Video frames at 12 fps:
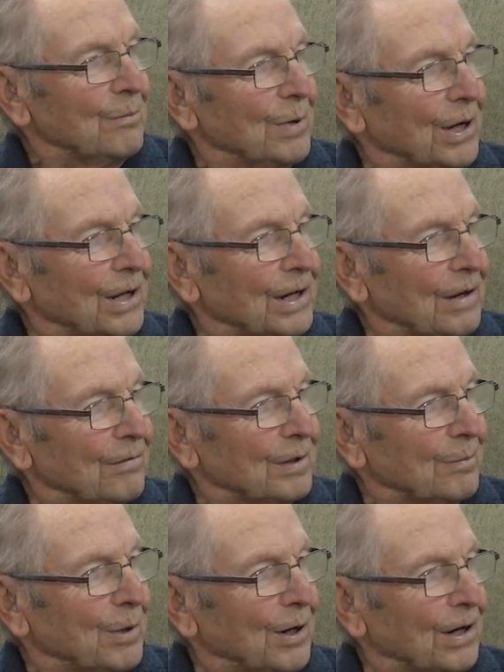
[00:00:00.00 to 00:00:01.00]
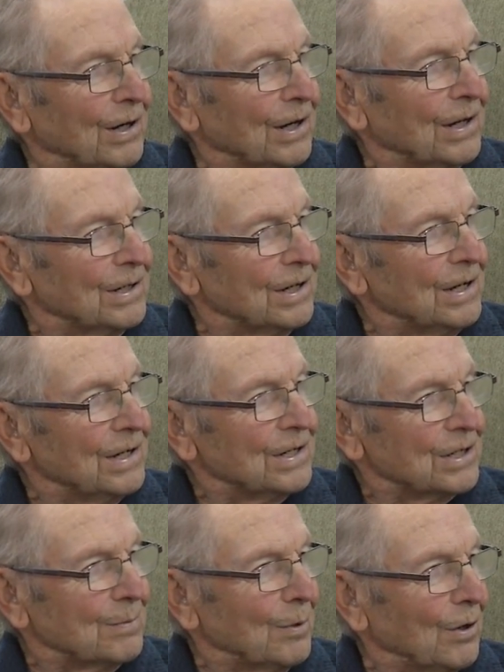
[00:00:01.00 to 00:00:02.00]
big enough to park a
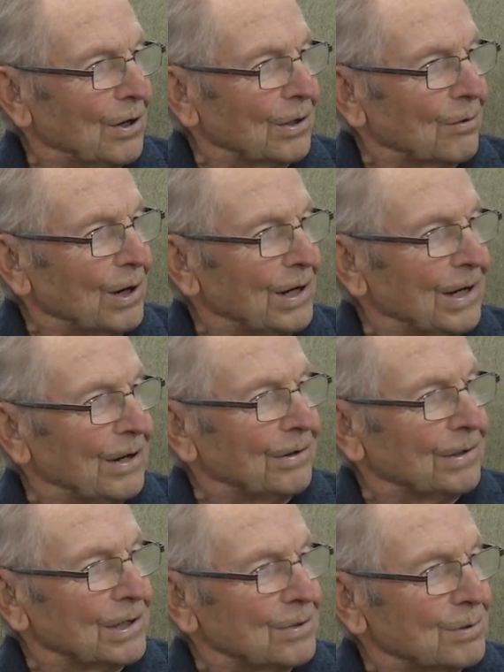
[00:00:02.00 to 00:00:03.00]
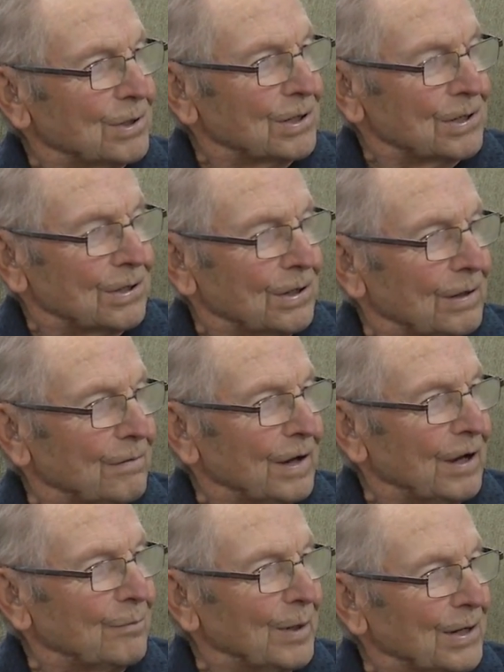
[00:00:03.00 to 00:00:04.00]
smaller Greyhound. These were just
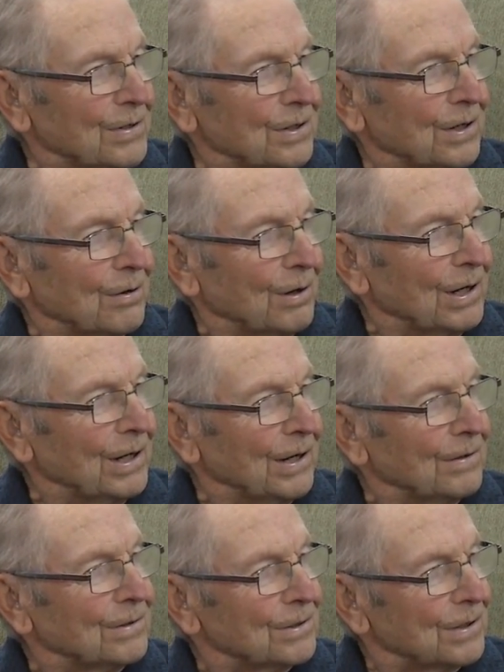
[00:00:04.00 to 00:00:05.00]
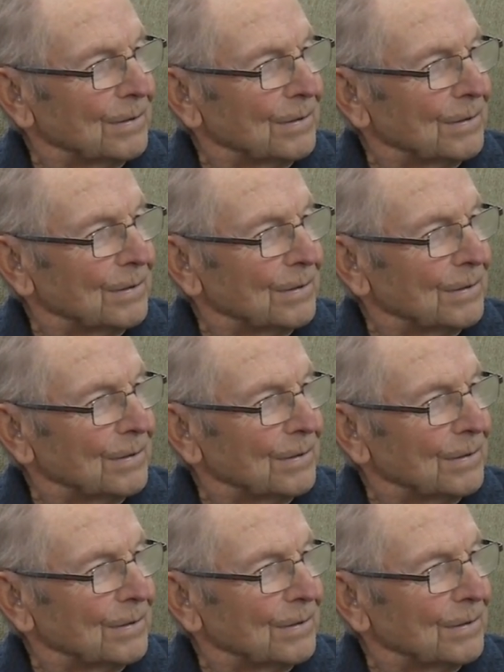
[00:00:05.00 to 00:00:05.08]
35-passenger Greyhounds.